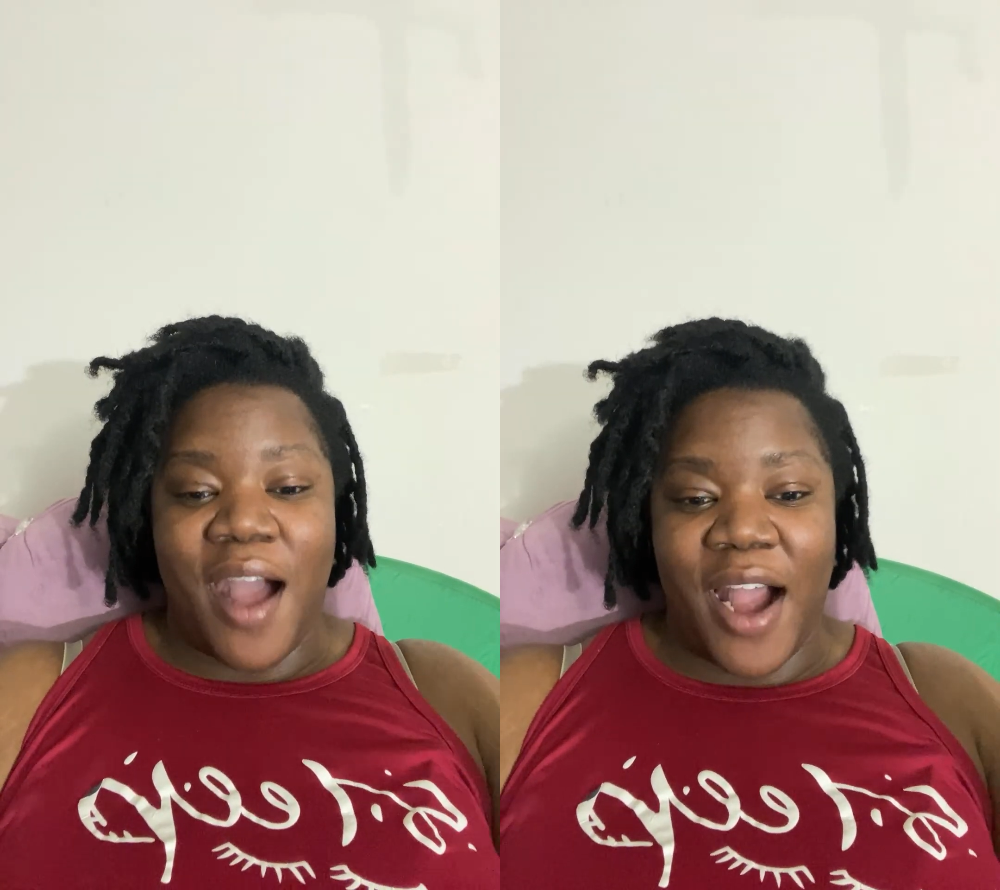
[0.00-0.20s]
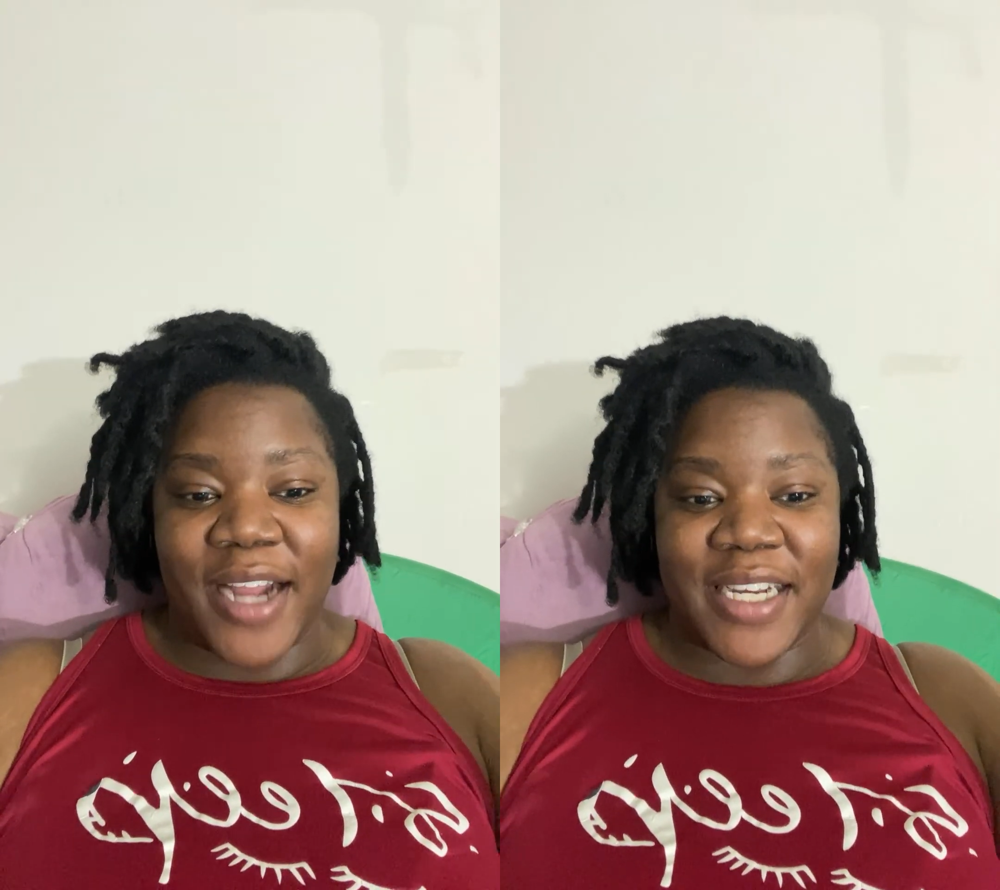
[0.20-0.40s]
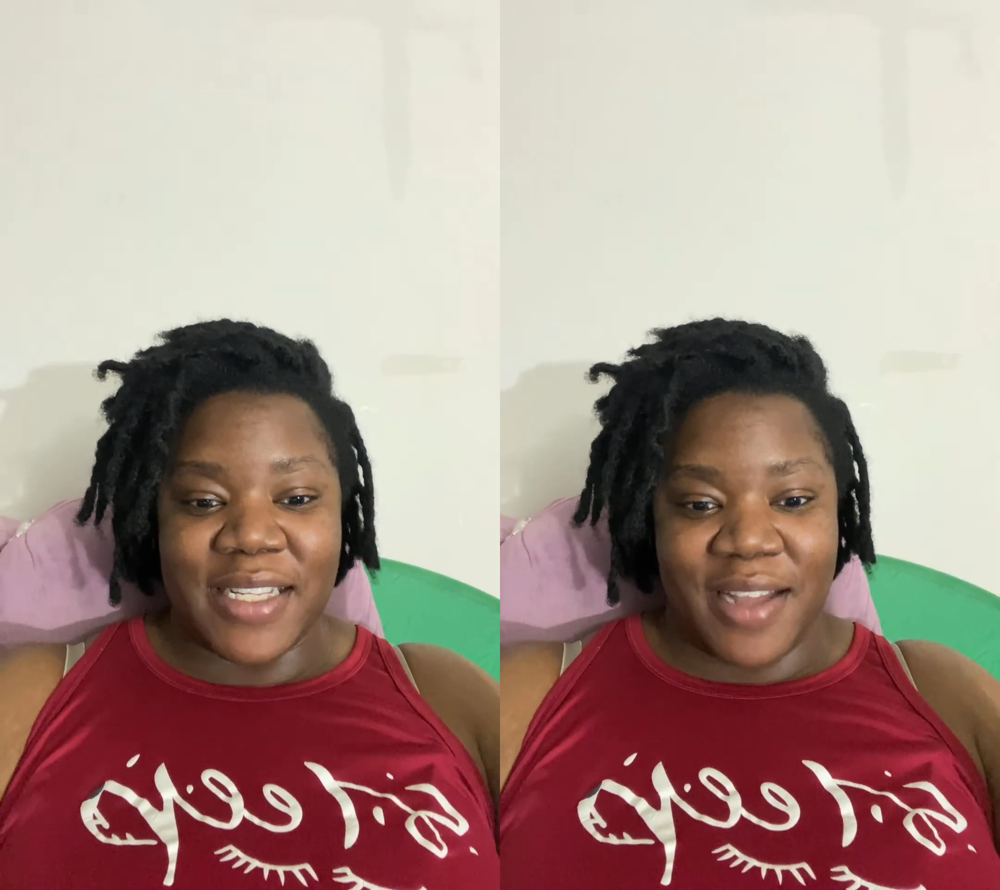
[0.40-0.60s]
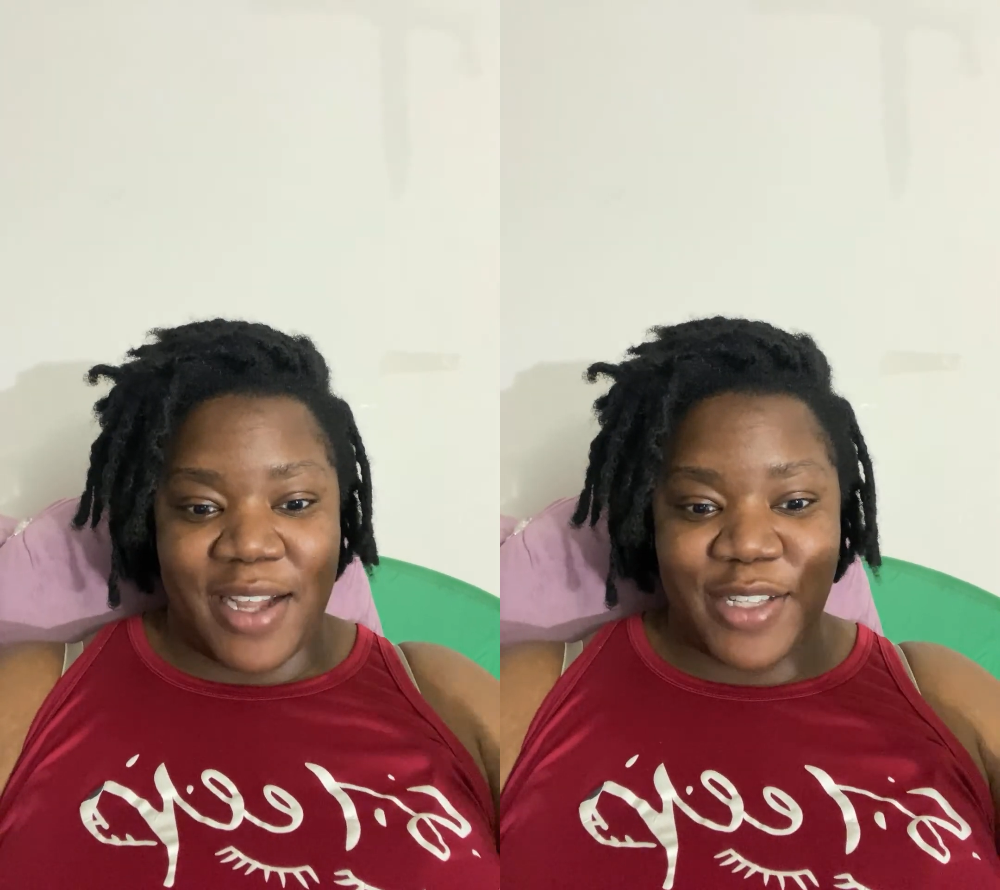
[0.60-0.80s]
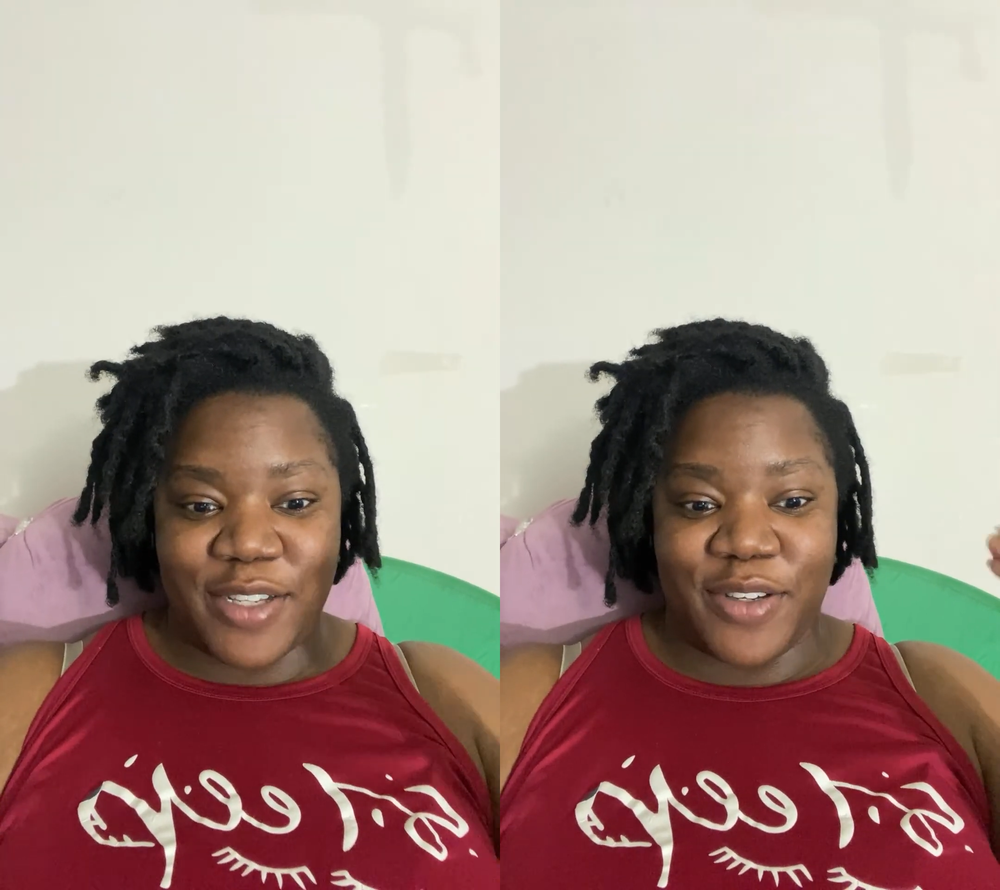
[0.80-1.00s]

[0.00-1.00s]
are designed to